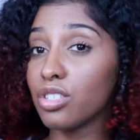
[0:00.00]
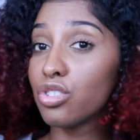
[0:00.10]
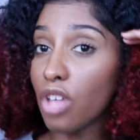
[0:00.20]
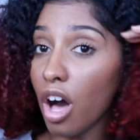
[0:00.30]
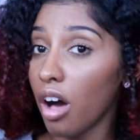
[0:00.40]

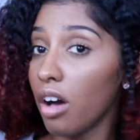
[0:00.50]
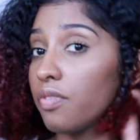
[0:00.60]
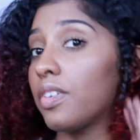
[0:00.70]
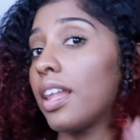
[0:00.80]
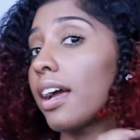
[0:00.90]

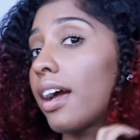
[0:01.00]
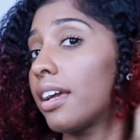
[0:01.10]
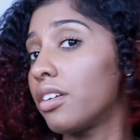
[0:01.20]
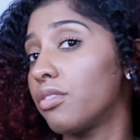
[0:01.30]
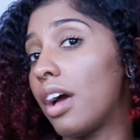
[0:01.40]
soft, like I
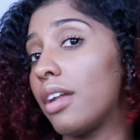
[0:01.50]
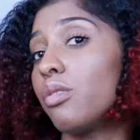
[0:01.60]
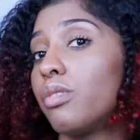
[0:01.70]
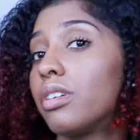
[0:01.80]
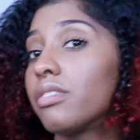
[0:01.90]
can, I don't
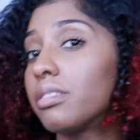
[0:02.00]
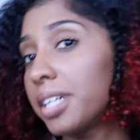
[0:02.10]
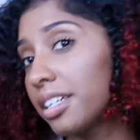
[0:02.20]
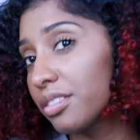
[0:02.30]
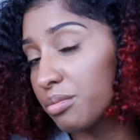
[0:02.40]
want to run my
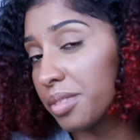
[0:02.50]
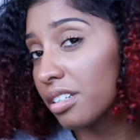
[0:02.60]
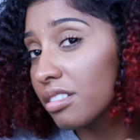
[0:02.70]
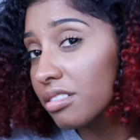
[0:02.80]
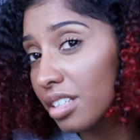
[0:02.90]
hair through my curls.